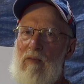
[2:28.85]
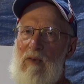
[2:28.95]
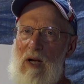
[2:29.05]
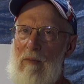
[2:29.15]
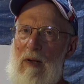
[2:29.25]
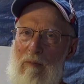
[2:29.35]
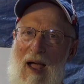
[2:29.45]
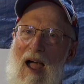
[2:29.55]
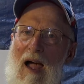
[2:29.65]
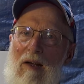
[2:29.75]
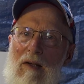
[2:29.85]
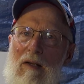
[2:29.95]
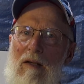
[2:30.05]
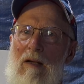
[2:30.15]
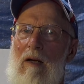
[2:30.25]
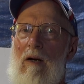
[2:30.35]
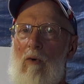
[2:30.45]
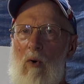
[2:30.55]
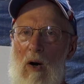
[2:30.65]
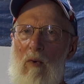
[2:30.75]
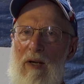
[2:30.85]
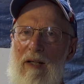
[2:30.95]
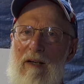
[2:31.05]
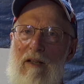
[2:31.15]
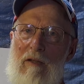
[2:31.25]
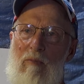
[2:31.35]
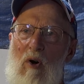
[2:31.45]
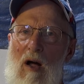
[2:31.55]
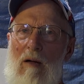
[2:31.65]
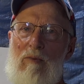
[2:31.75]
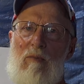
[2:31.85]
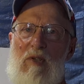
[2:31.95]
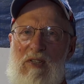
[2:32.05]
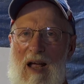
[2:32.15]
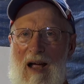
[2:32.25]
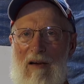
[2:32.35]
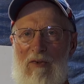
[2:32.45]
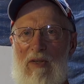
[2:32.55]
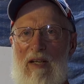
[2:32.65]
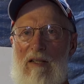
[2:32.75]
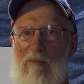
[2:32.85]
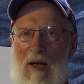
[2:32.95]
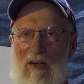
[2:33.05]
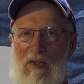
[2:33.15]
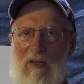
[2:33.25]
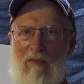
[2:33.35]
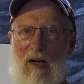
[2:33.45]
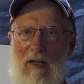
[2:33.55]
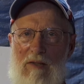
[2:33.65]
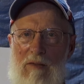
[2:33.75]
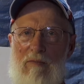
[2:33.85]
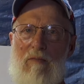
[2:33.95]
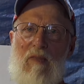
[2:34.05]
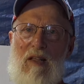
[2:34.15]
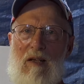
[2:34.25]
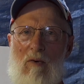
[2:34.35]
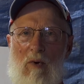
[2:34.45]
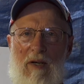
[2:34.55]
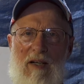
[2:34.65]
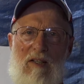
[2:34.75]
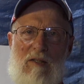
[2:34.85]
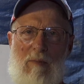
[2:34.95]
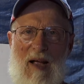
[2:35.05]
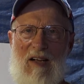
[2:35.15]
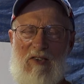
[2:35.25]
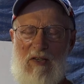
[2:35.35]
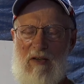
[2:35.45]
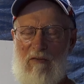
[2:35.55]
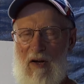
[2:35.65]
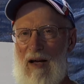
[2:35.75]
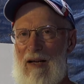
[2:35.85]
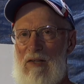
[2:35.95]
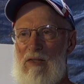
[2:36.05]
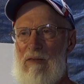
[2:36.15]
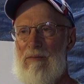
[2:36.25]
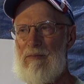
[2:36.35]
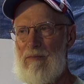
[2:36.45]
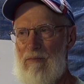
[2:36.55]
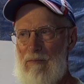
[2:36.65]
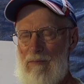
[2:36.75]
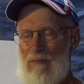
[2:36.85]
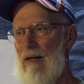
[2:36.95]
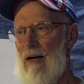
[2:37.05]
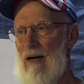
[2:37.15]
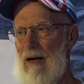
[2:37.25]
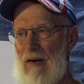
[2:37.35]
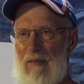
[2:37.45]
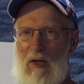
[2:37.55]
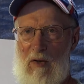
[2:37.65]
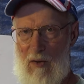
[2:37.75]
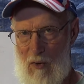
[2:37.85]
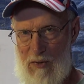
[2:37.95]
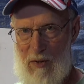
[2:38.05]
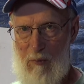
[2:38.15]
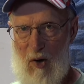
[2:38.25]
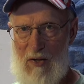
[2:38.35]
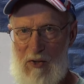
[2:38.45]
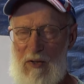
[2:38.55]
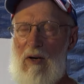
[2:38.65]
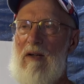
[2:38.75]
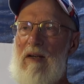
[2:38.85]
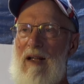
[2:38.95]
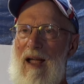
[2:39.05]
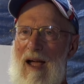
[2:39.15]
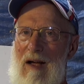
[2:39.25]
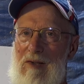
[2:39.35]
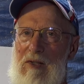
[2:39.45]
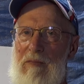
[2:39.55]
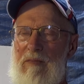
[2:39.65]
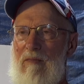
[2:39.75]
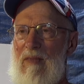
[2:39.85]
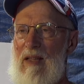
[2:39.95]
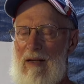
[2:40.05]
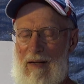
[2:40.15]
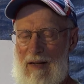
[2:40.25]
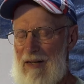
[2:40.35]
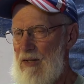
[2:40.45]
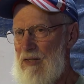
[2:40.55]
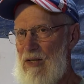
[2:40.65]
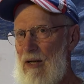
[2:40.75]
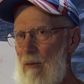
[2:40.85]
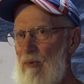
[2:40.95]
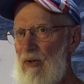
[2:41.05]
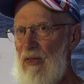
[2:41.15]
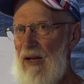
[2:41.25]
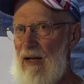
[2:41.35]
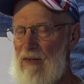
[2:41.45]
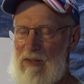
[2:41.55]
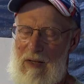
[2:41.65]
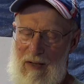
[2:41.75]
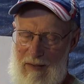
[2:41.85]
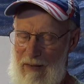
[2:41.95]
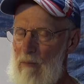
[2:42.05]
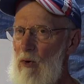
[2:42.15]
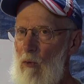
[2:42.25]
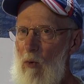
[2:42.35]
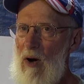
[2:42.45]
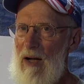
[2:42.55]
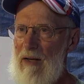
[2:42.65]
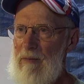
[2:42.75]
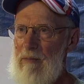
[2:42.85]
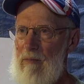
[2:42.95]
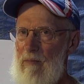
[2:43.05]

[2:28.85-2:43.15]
coming back. Where we get into the problem is after the expansion device when the expansion device uh, you know, lowers the pressure on the gas, it does a couple of things. Number one,